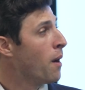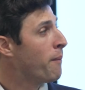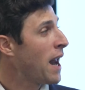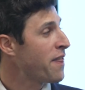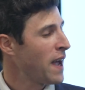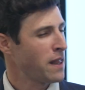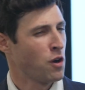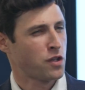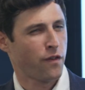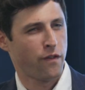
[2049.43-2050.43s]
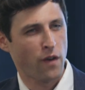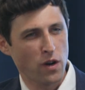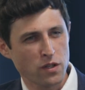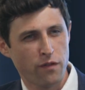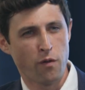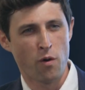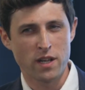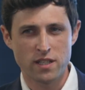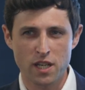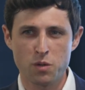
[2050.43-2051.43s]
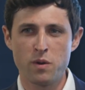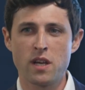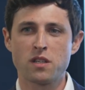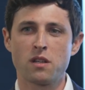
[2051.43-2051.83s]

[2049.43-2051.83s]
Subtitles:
But I think in those first 4 to 6 weeks,